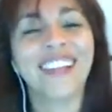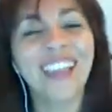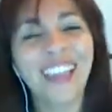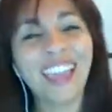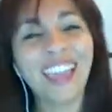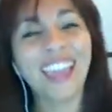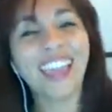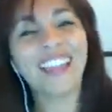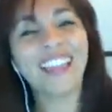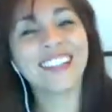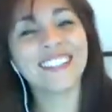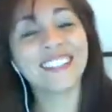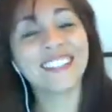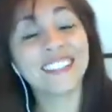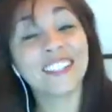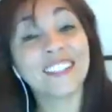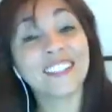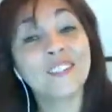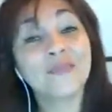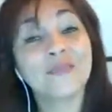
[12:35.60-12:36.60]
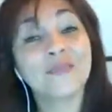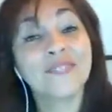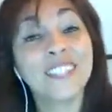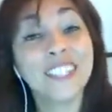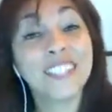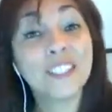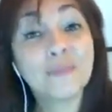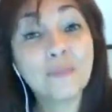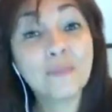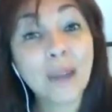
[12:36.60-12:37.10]
and
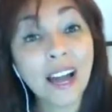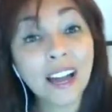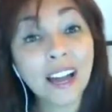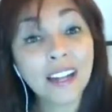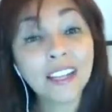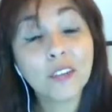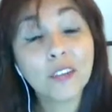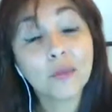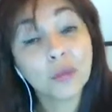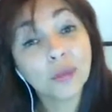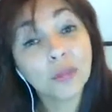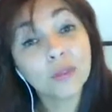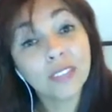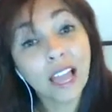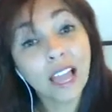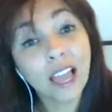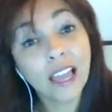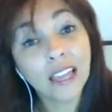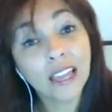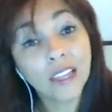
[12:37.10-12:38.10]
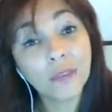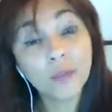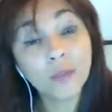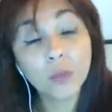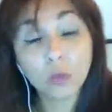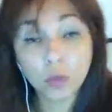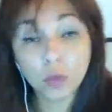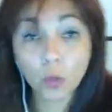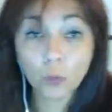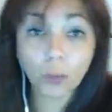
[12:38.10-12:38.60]
this body will die,
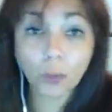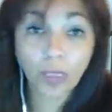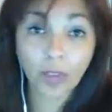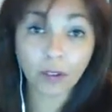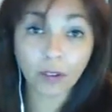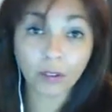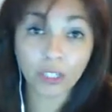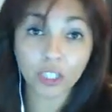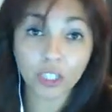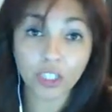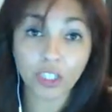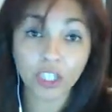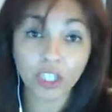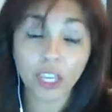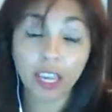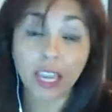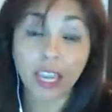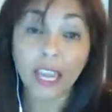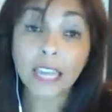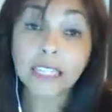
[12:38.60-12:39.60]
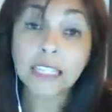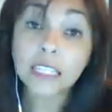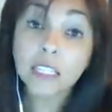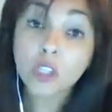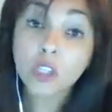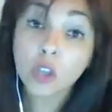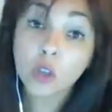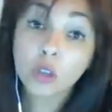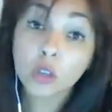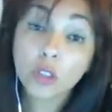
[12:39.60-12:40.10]
will perish. And
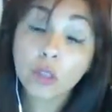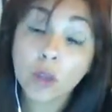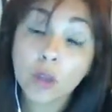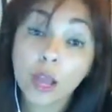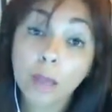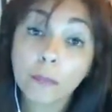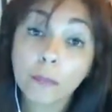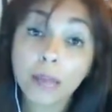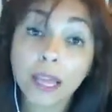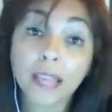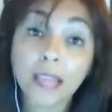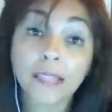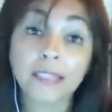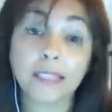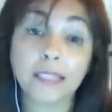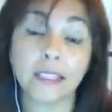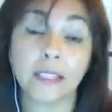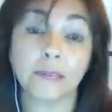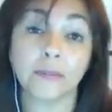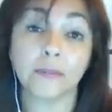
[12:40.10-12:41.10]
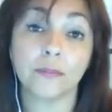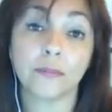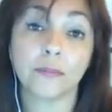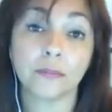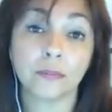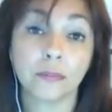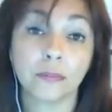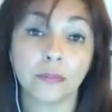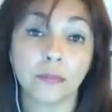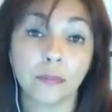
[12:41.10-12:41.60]
it's also a blessing,
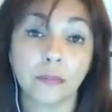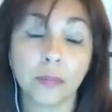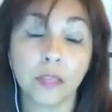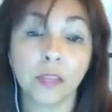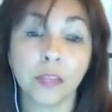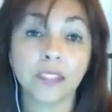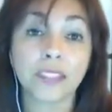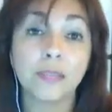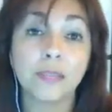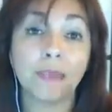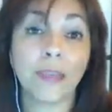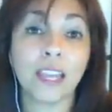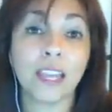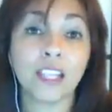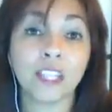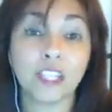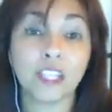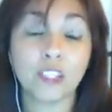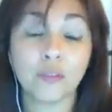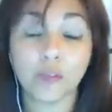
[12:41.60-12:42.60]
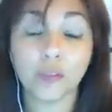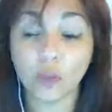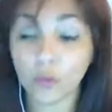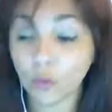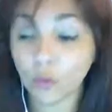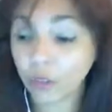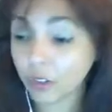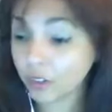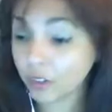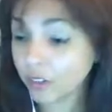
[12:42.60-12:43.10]
because imagine if you
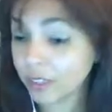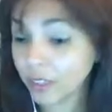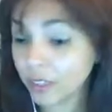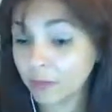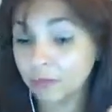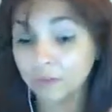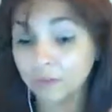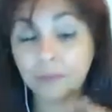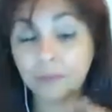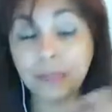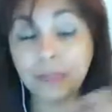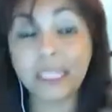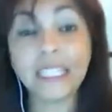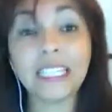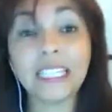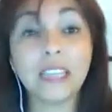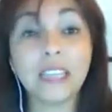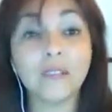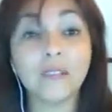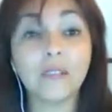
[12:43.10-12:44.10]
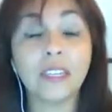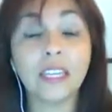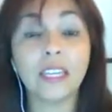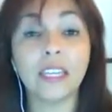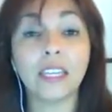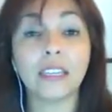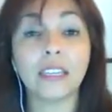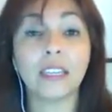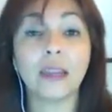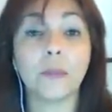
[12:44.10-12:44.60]
were going to be living
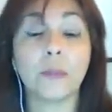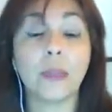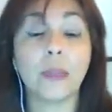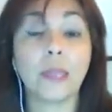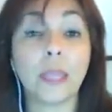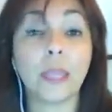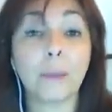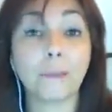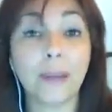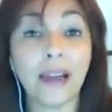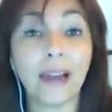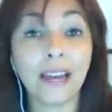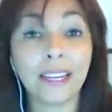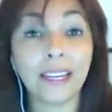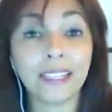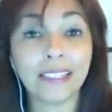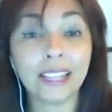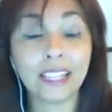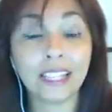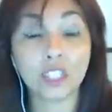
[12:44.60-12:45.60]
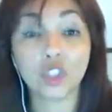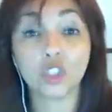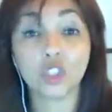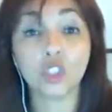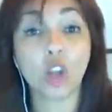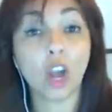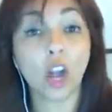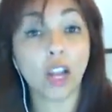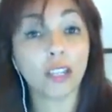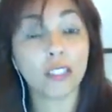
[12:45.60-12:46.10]
in a body that's
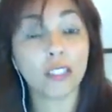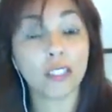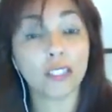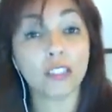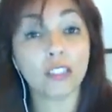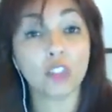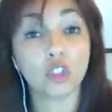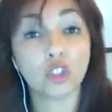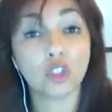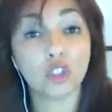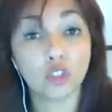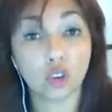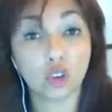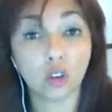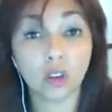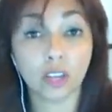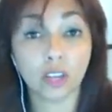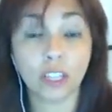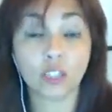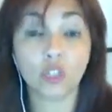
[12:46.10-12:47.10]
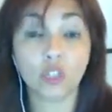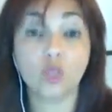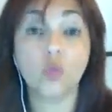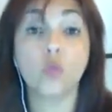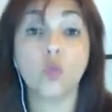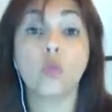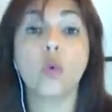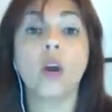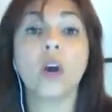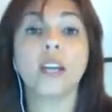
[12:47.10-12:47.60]
not as strong as you
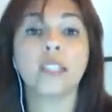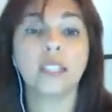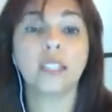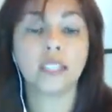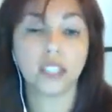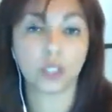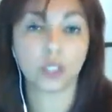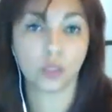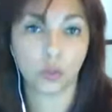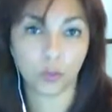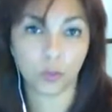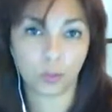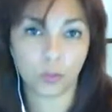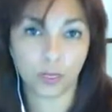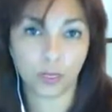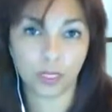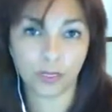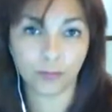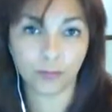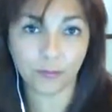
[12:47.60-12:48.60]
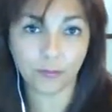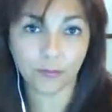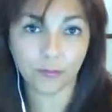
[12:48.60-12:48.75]
want it to be.